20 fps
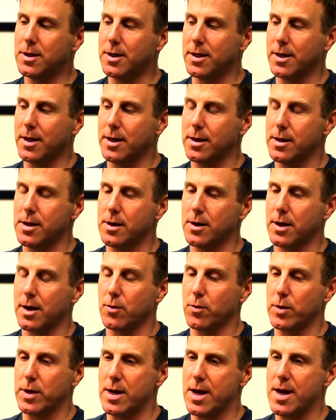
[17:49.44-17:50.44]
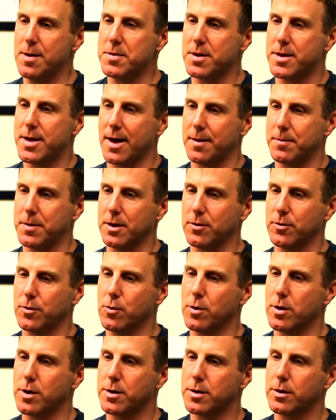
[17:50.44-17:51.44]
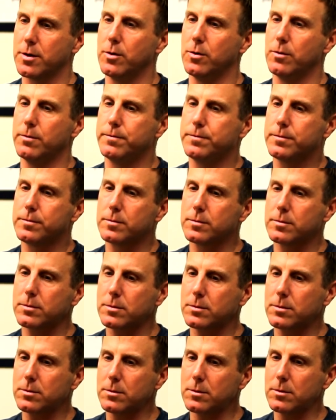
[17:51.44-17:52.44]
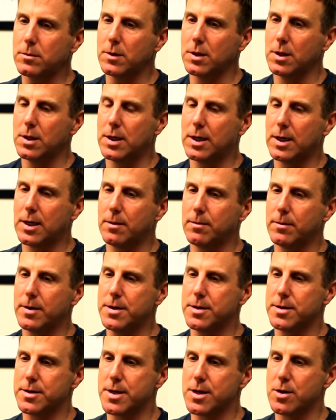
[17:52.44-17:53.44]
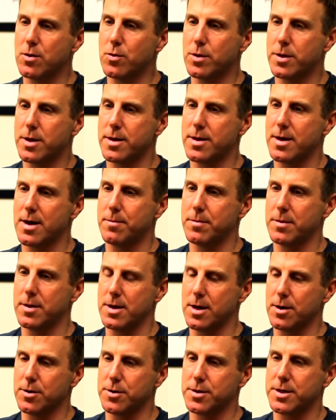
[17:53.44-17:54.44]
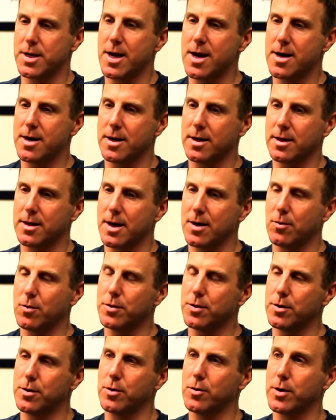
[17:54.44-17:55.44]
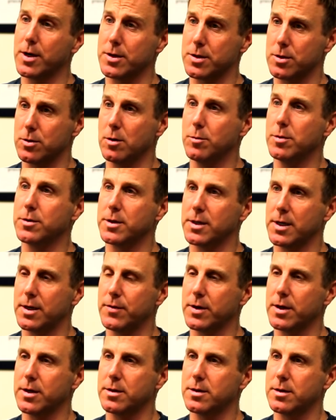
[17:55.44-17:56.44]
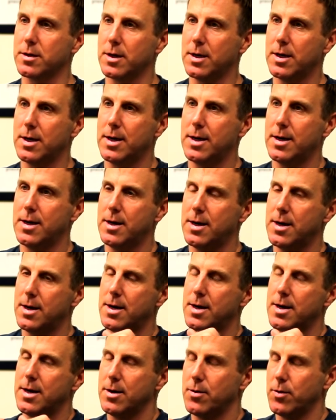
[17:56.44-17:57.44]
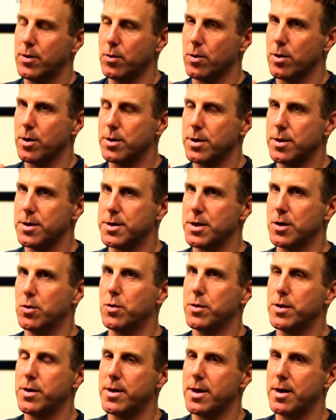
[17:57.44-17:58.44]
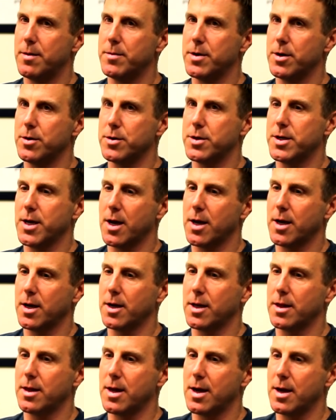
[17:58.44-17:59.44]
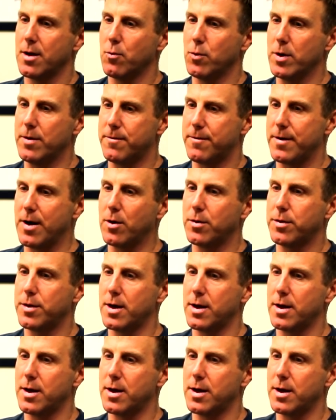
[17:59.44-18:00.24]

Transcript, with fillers: uh, we named it that because we wanted to um, instill within them the understanding that what they're doing has global significance. We wanted to instill within them the understanding that they we felt